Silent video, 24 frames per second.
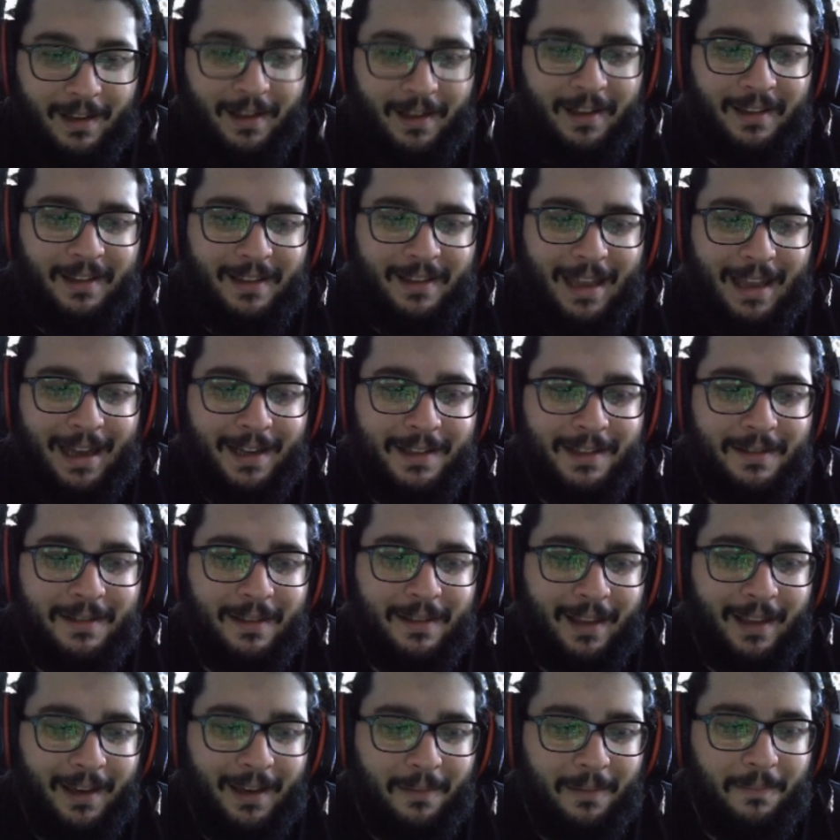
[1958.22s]
That is
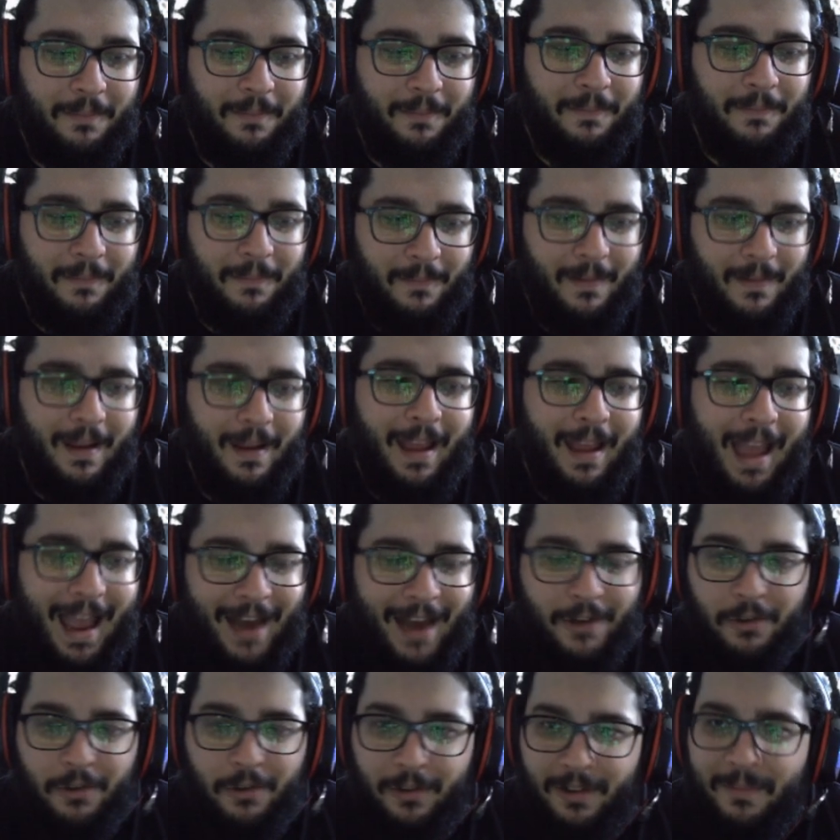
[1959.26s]
like
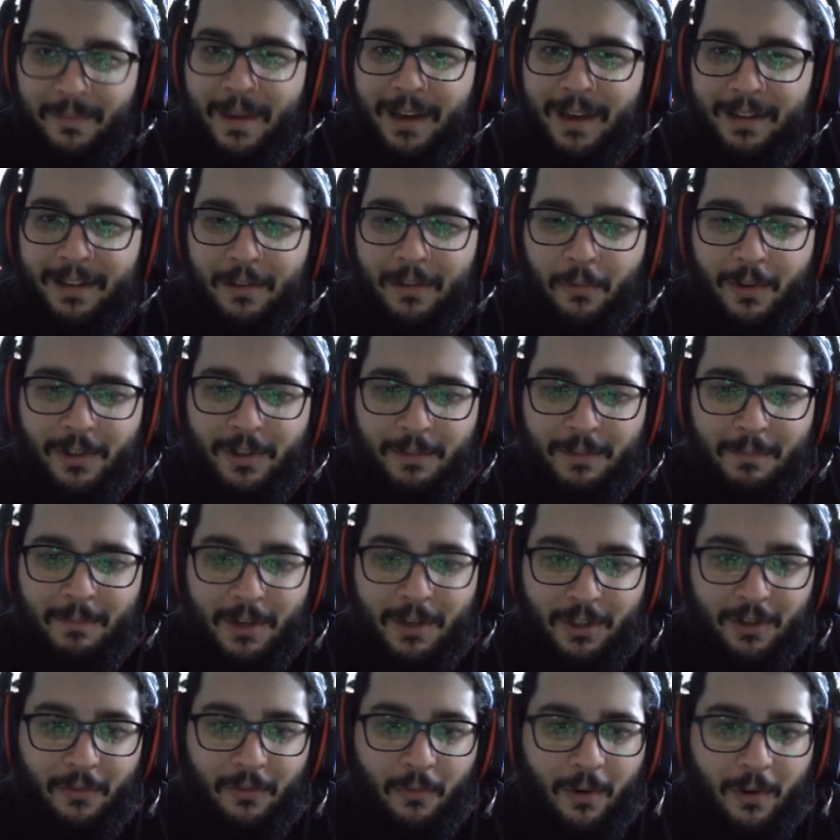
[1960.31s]
actually make the wish
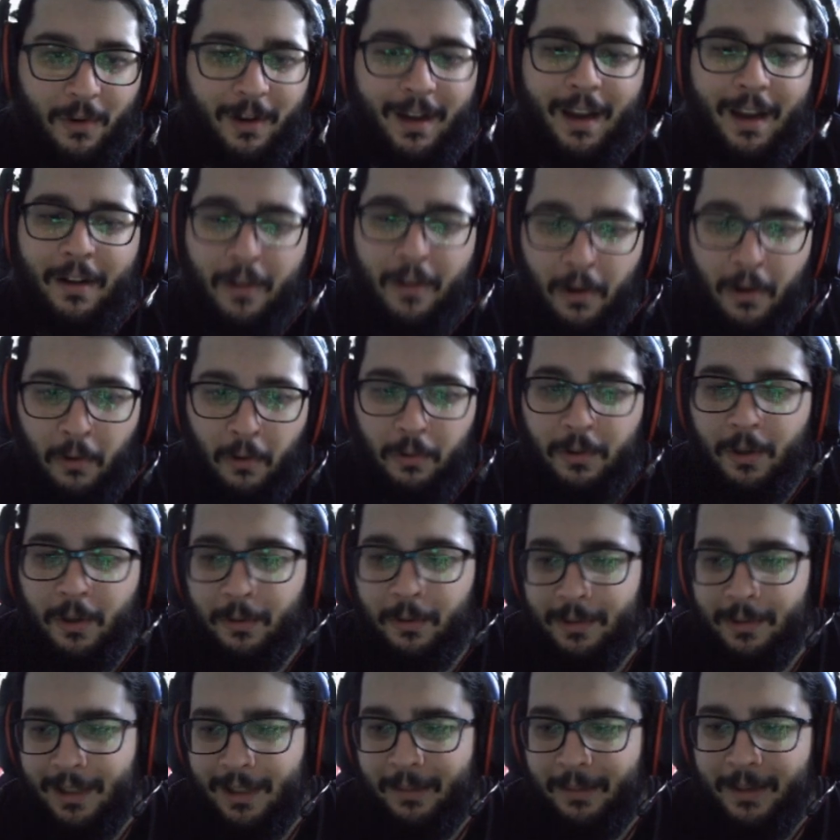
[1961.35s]
mission work. And no,
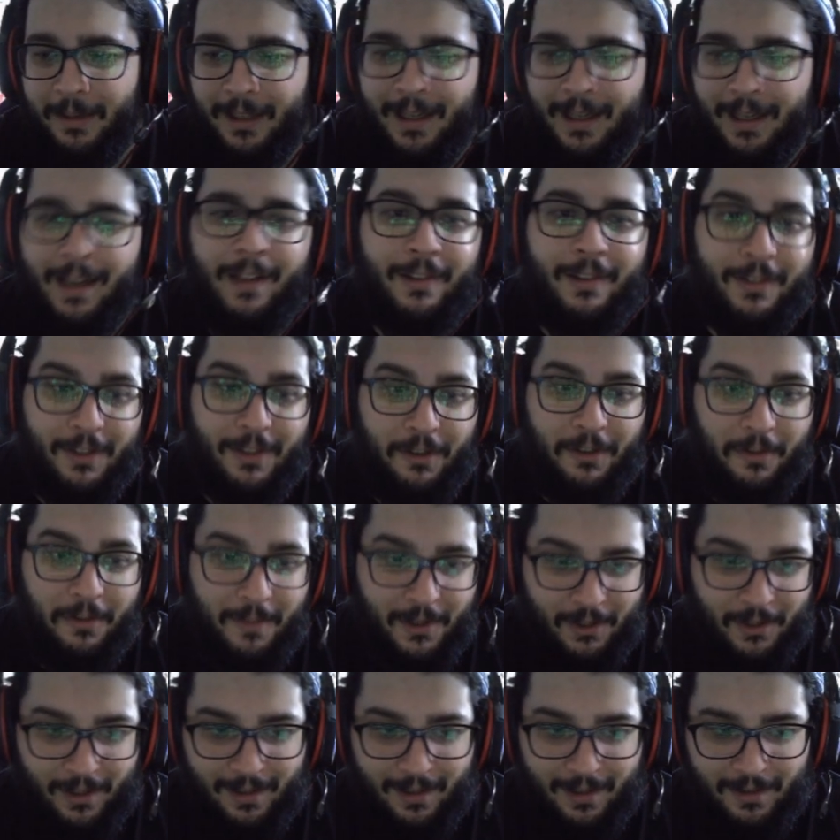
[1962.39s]
don't tell me that Allosauri
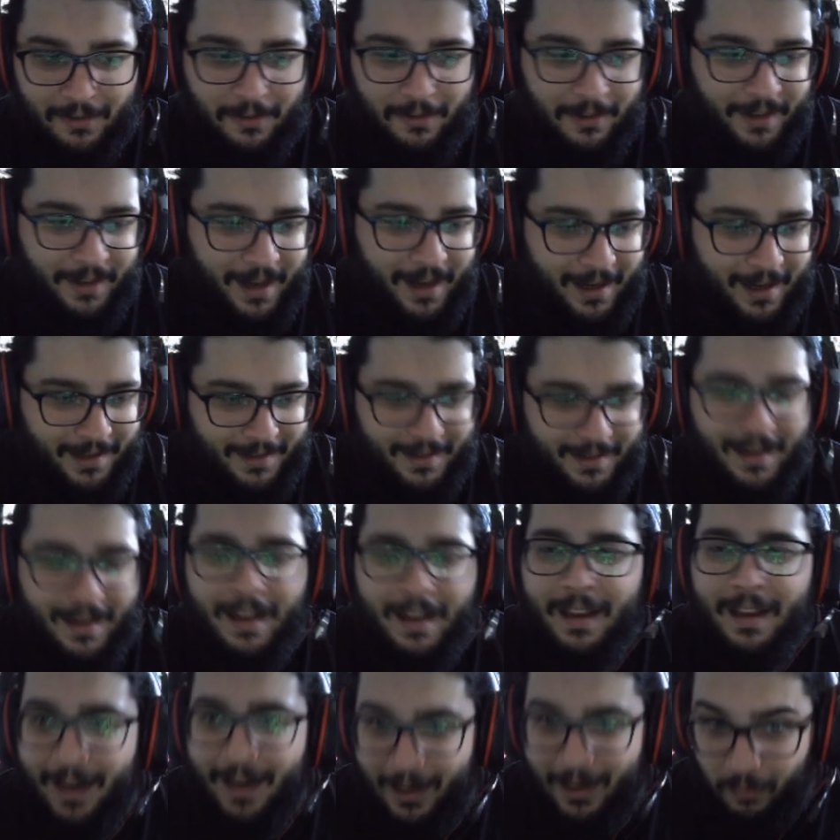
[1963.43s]
mission is good, guys.
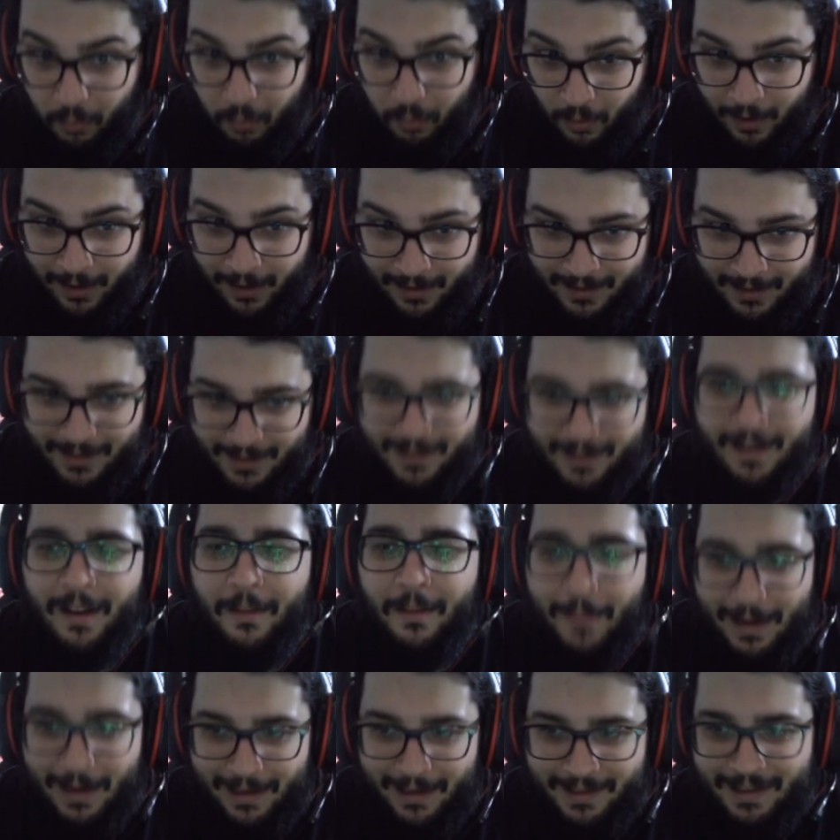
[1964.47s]
It works,
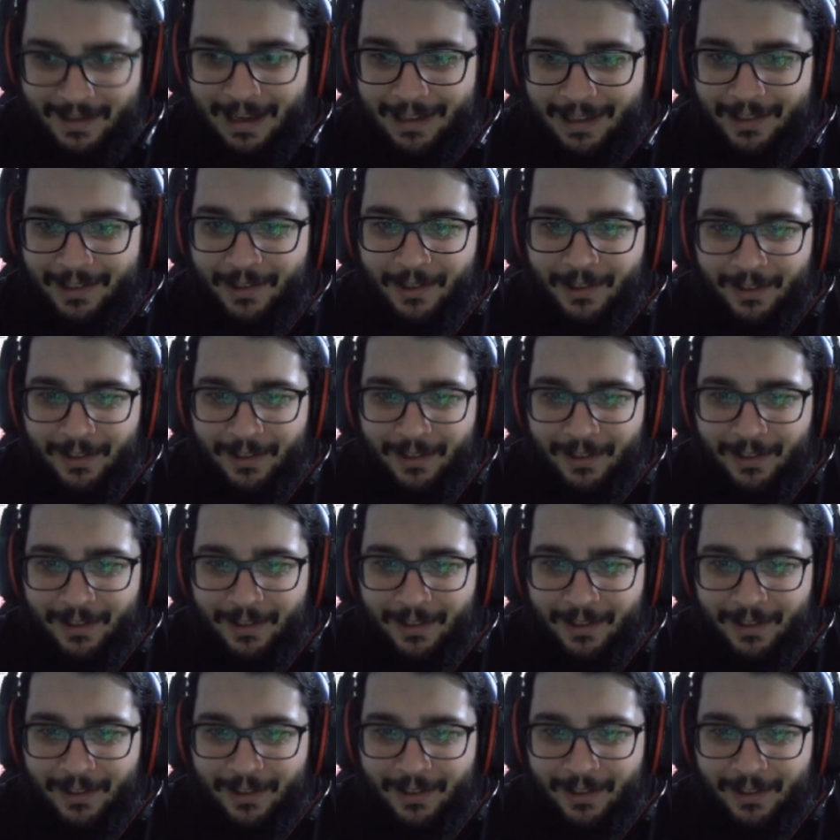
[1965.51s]
but it's not good.